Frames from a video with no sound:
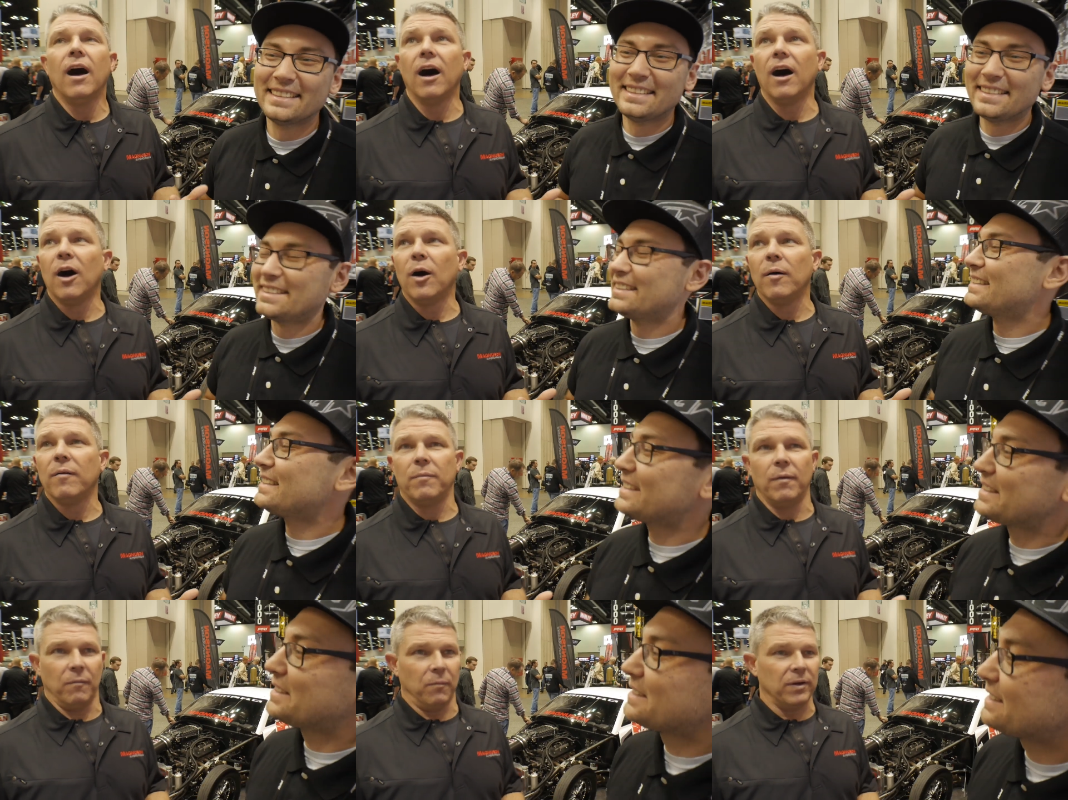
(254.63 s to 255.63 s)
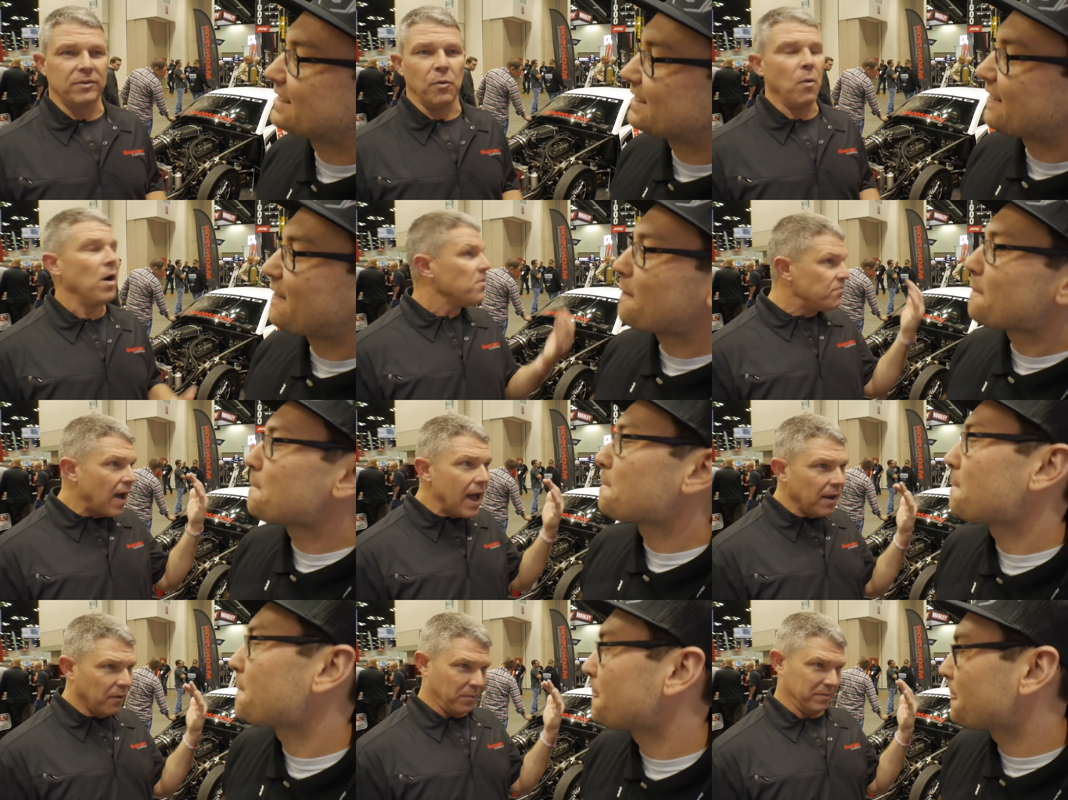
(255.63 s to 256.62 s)
Speaker 1: uh, with the one
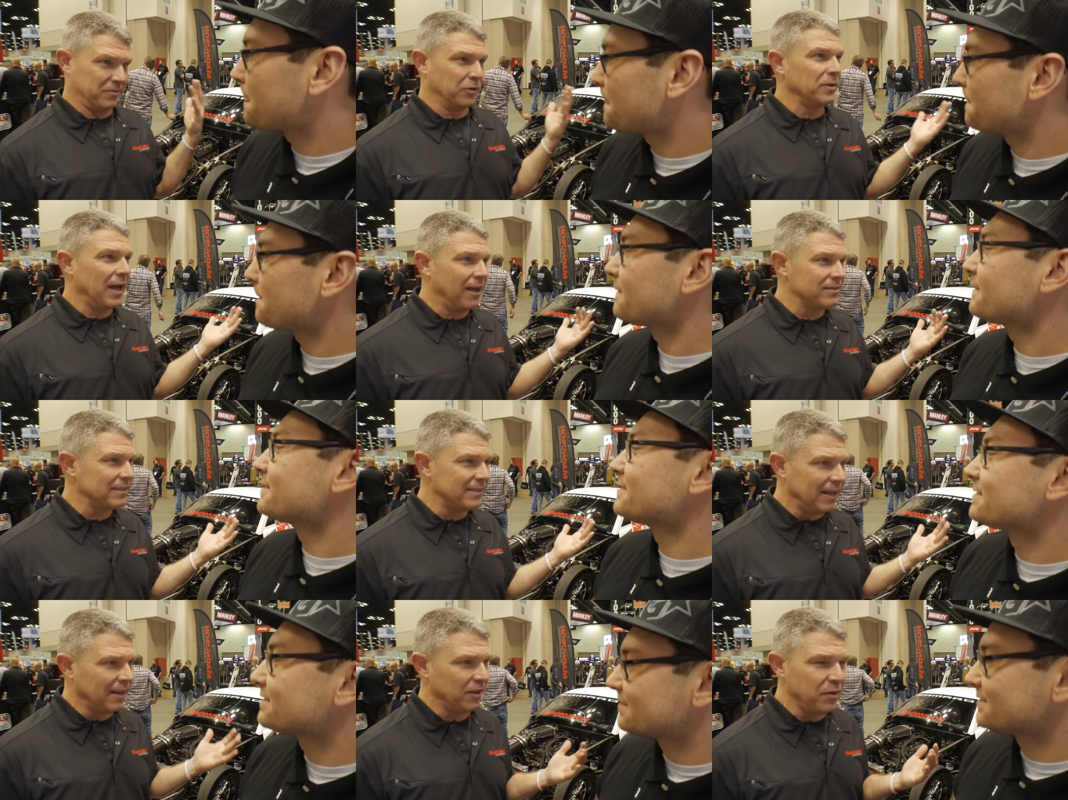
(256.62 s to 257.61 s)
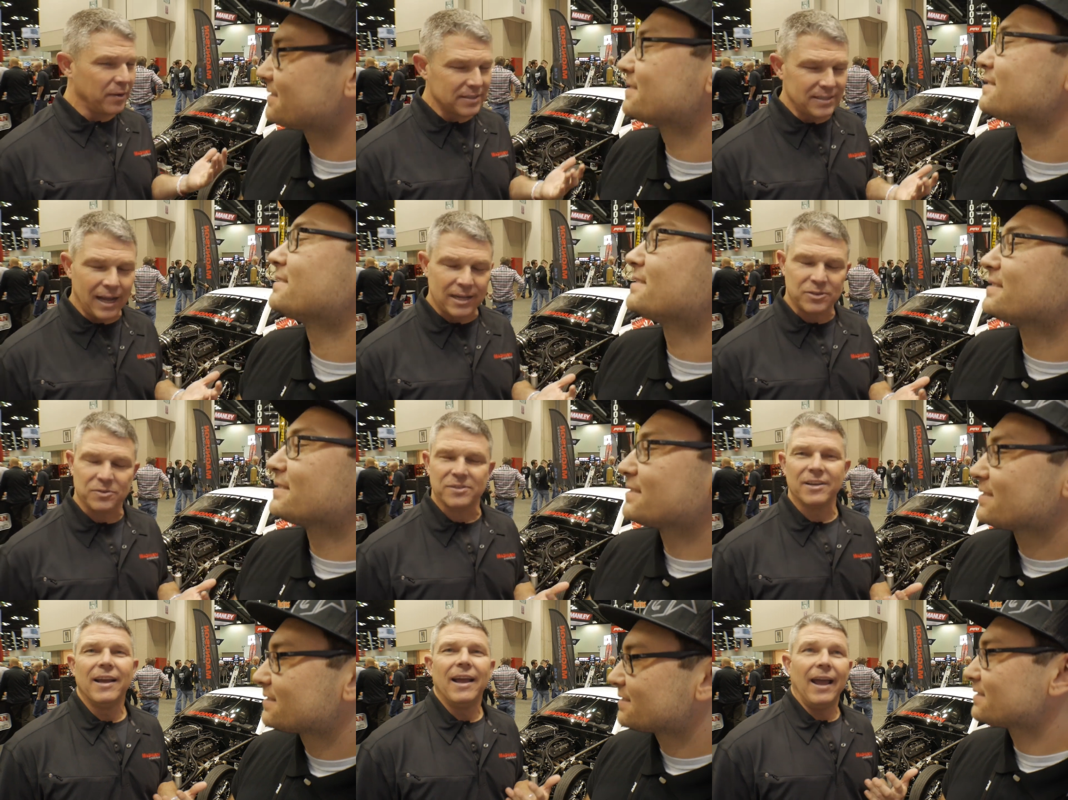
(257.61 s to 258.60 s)
final, 2010, the U.S. Nationals,
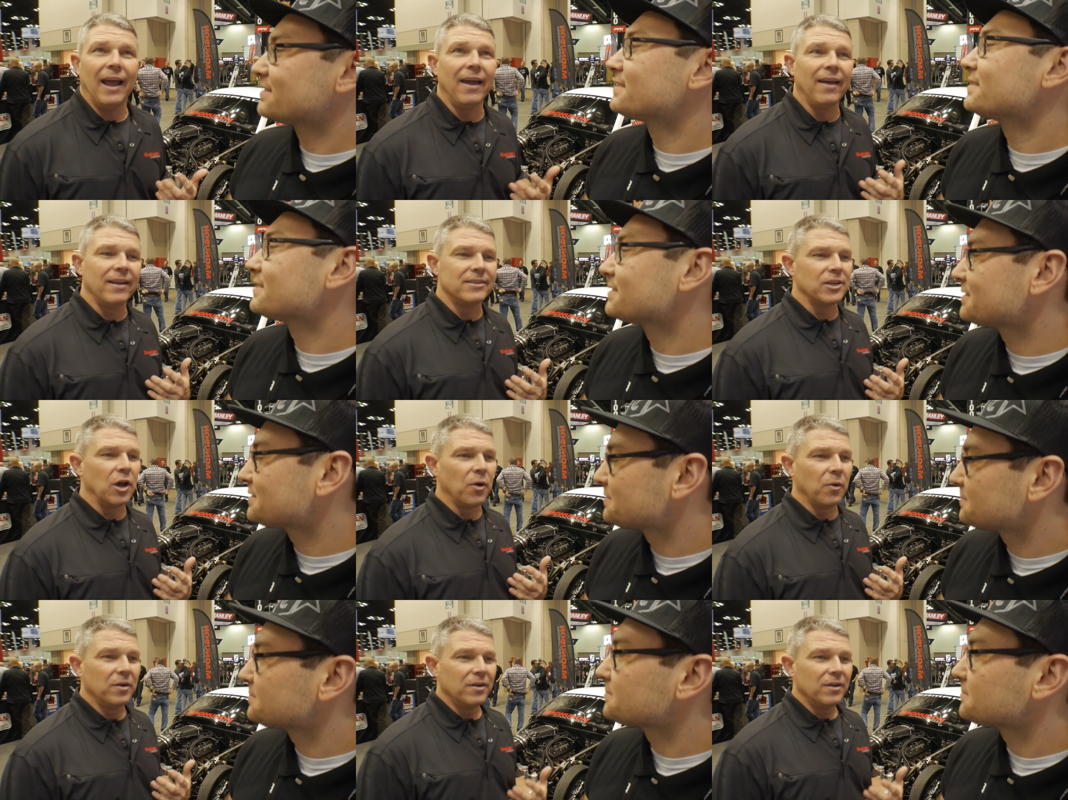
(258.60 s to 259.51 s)
and so